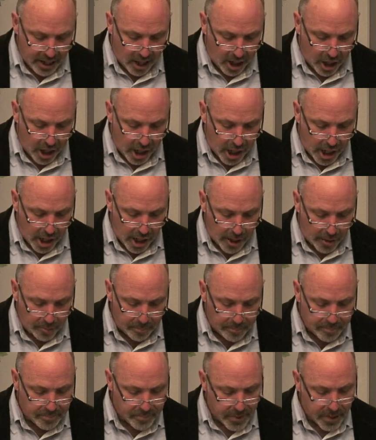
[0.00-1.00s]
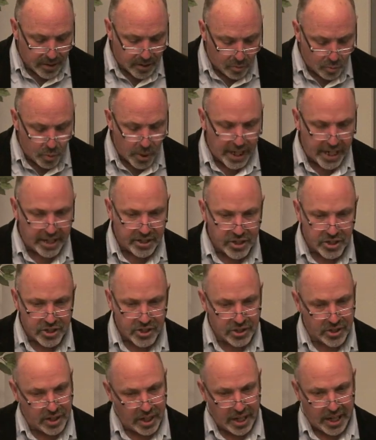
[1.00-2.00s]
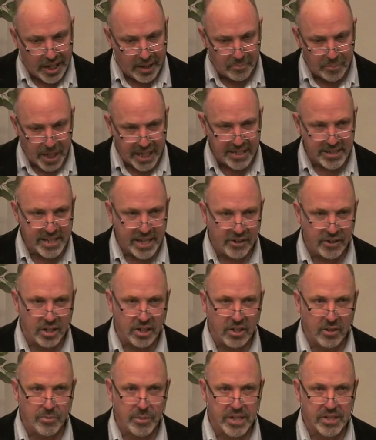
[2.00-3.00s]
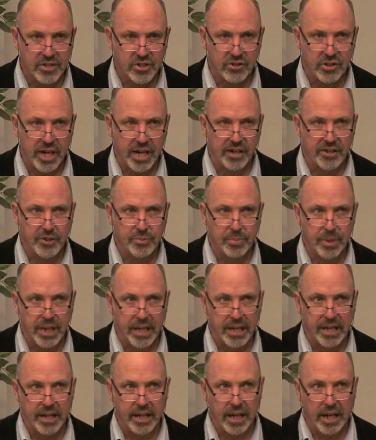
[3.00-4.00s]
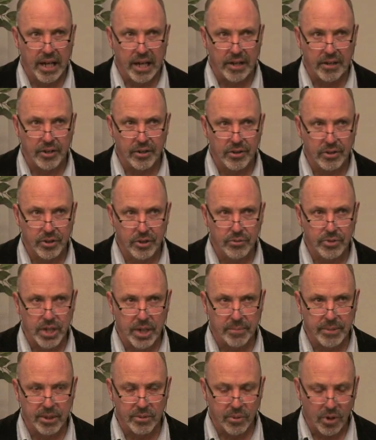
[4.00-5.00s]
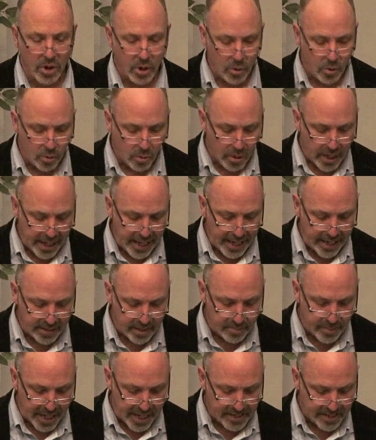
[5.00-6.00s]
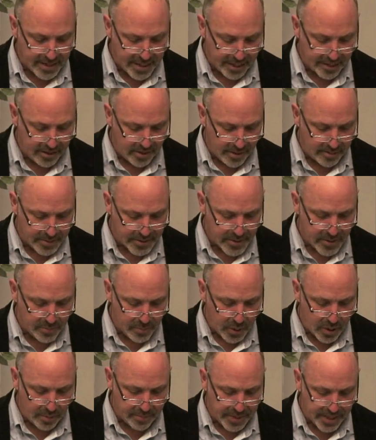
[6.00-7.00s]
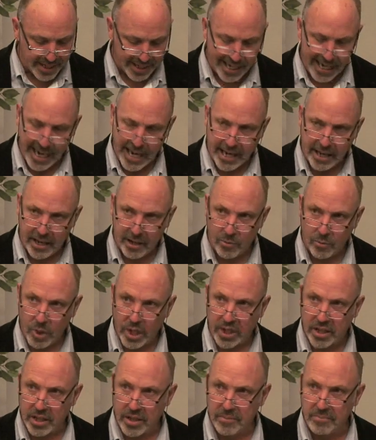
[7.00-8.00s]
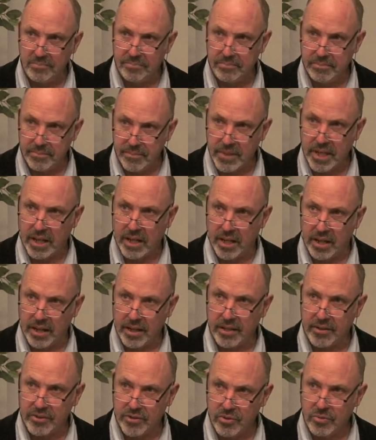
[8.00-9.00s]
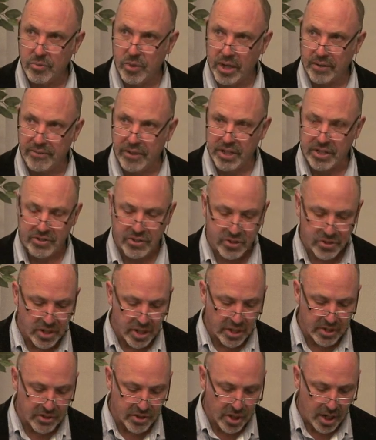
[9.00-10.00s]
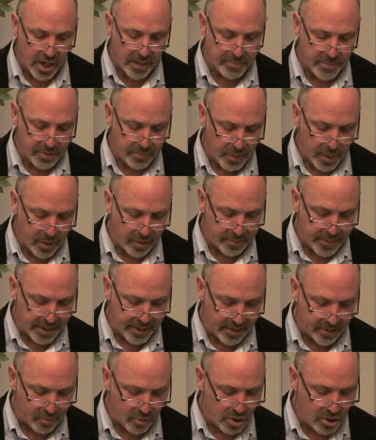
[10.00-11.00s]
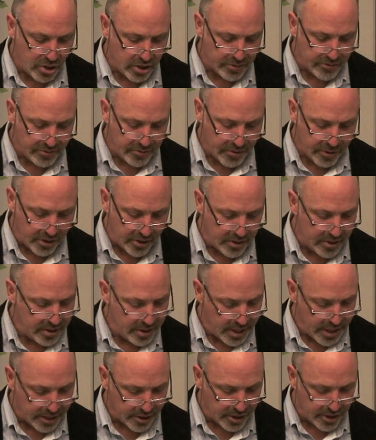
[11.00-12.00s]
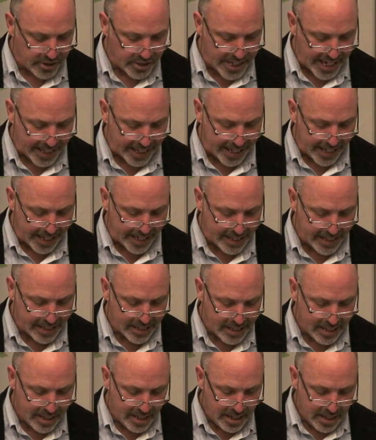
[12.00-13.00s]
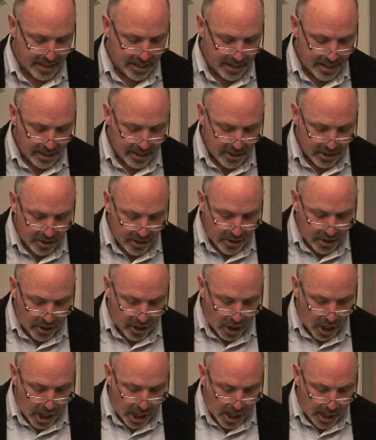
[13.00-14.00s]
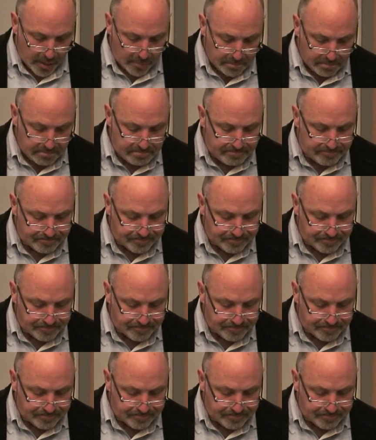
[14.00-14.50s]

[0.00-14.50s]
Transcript: um, which uh, might sound a little bit strange, but uh, U W O had the best economics department in Canada and one of the Uh, one of a, a top department in the world for a good decade. Um,